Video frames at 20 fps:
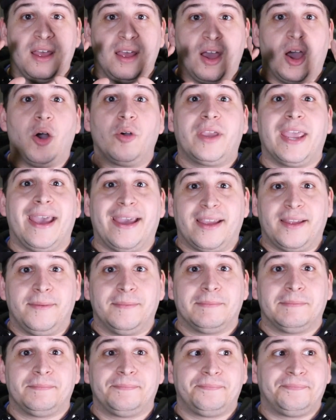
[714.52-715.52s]
Okay.
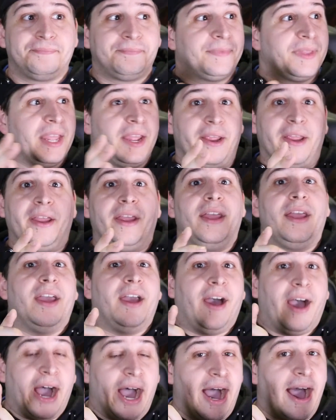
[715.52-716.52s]

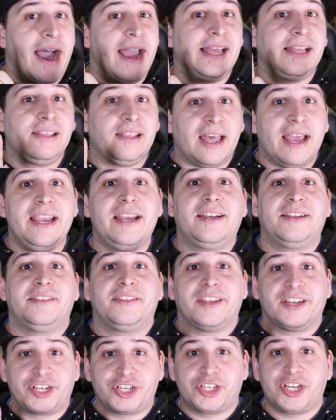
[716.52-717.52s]
I like
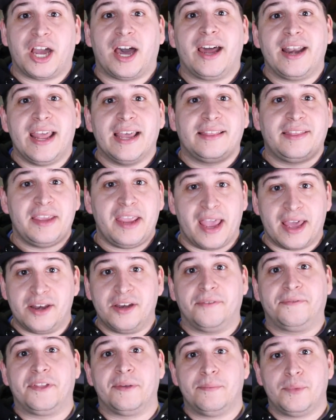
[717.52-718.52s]
the shot at the end
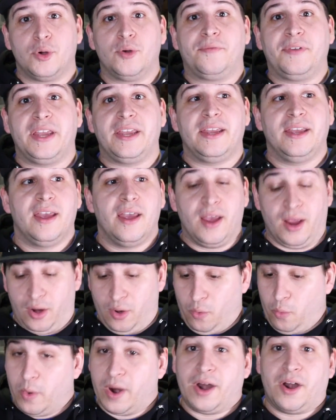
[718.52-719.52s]
of the movie
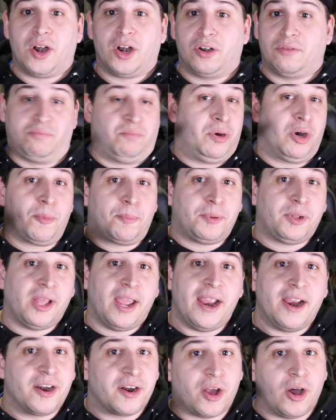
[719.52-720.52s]
where
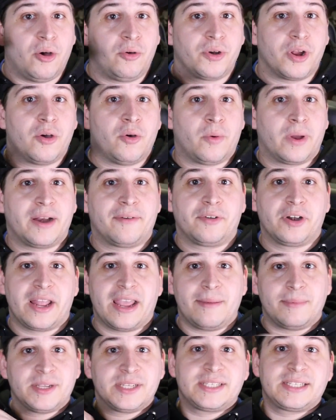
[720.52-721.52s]
purple-haired Holdo, whatever her
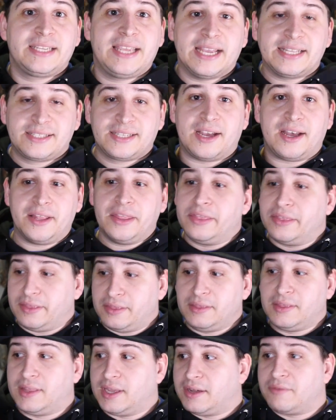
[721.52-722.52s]
name is, gets on
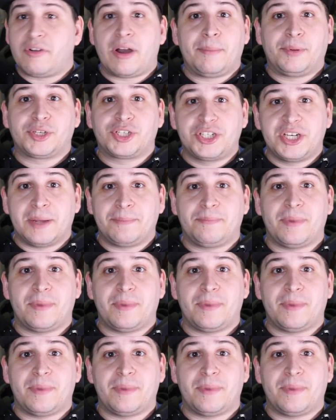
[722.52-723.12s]
the rebel ship,